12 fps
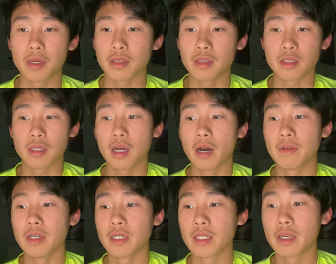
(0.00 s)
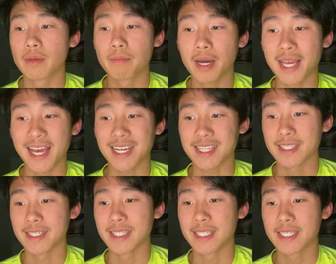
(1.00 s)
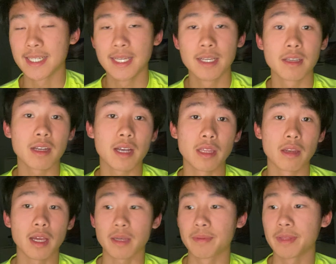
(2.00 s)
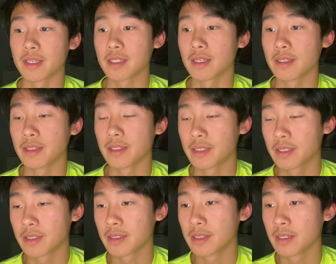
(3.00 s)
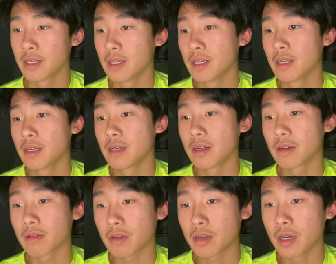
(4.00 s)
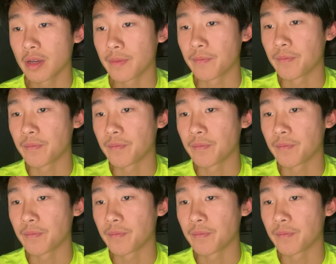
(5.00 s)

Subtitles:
discovered by accident, kind of like penicillin. Okay.